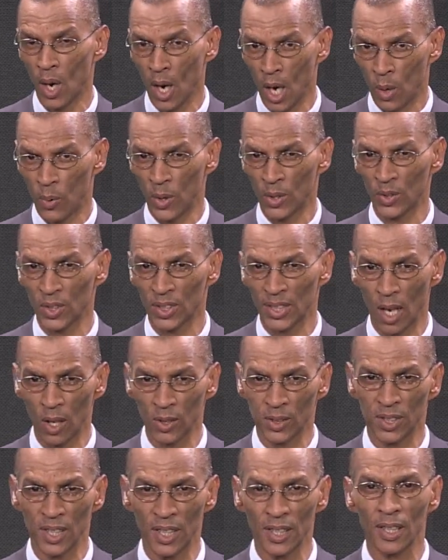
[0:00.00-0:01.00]
which
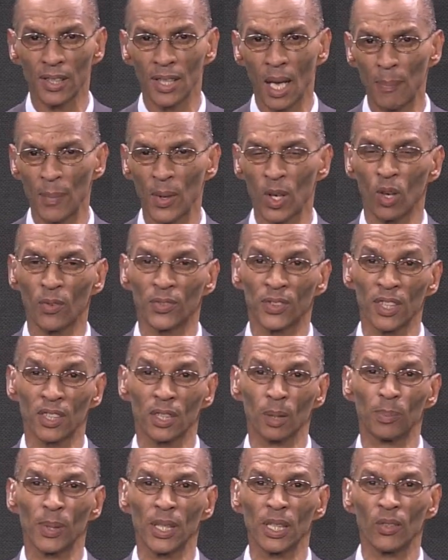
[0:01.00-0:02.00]
resulted in a number of
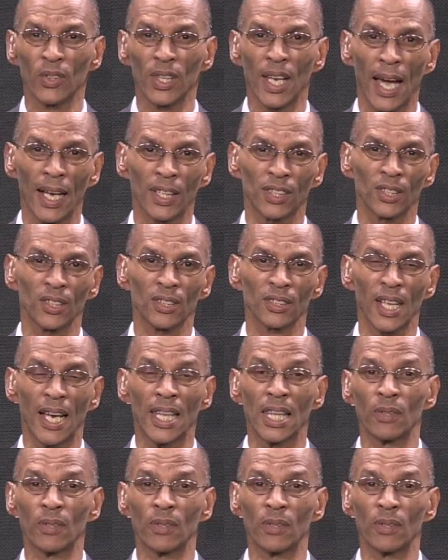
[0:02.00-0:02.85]
disciplinary actions and the